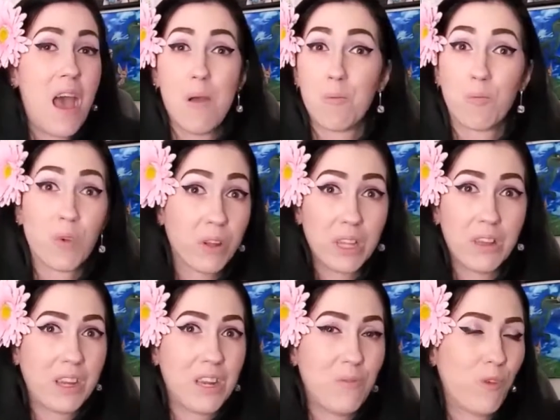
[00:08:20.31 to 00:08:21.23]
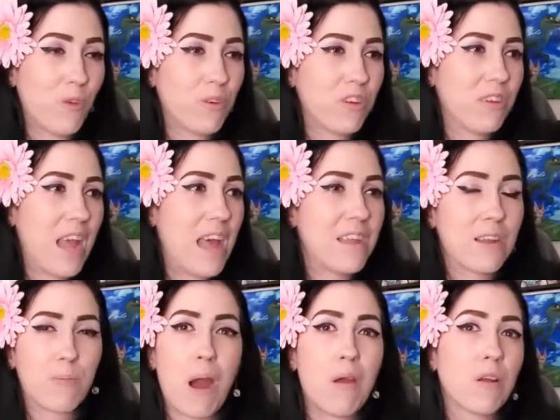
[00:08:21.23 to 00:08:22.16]
I'm really looking forward to that.
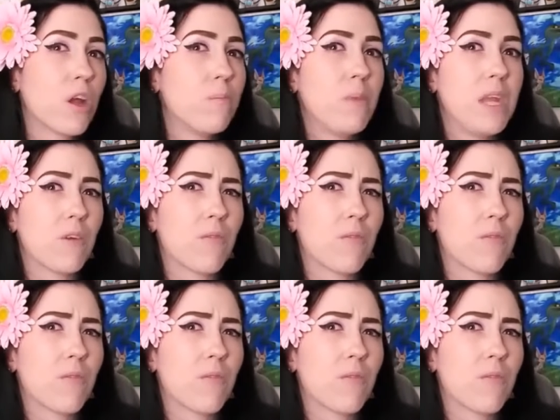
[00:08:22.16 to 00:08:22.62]
That's probably going to be